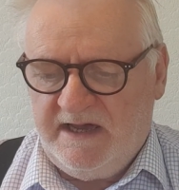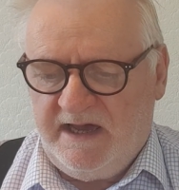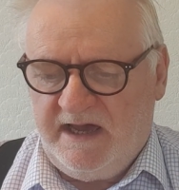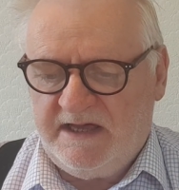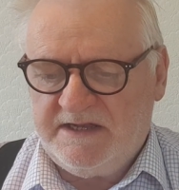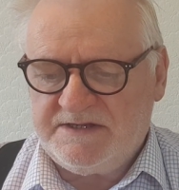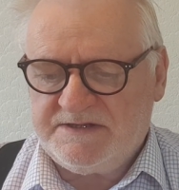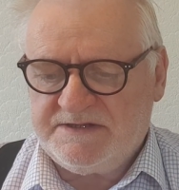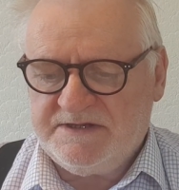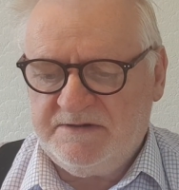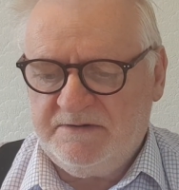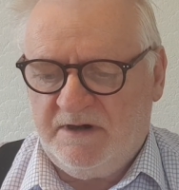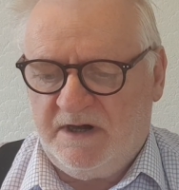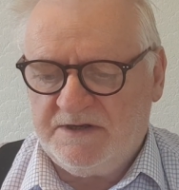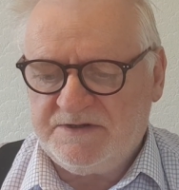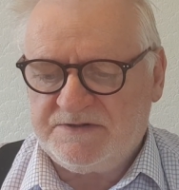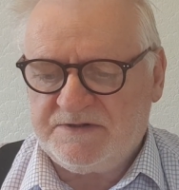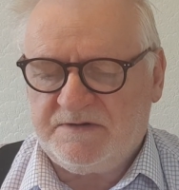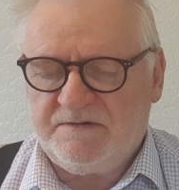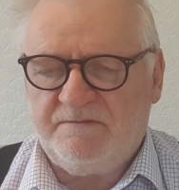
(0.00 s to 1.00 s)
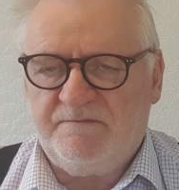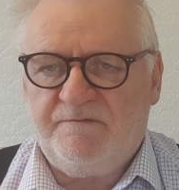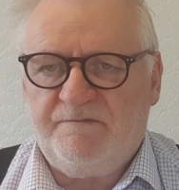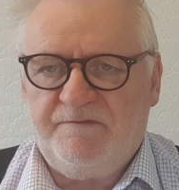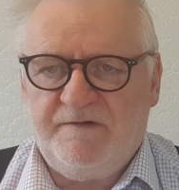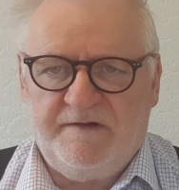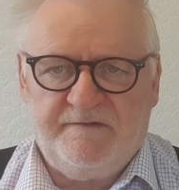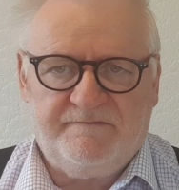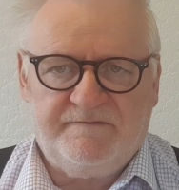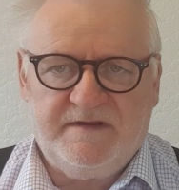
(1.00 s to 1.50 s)
and
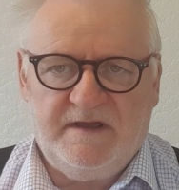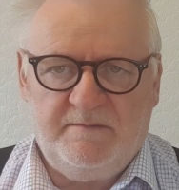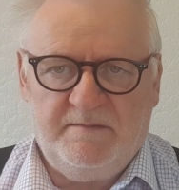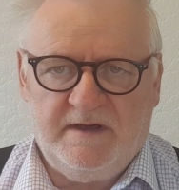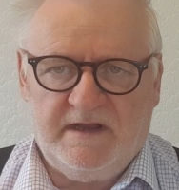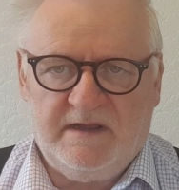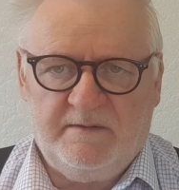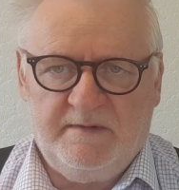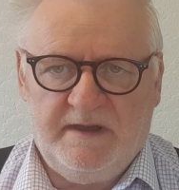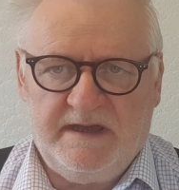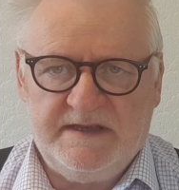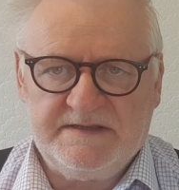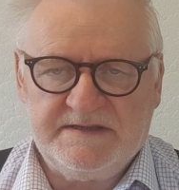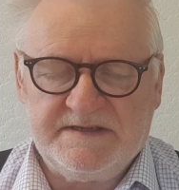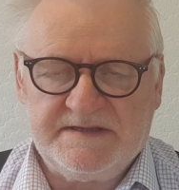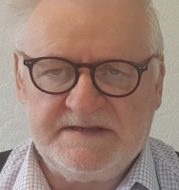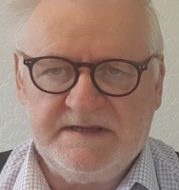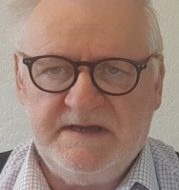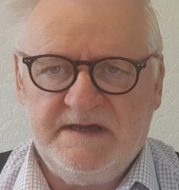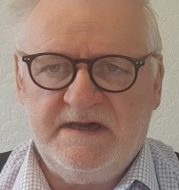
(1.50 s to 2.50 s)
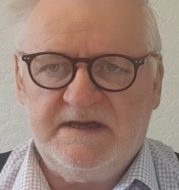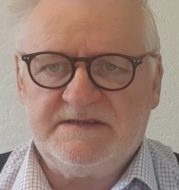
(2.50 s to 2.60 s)
250 millimeters.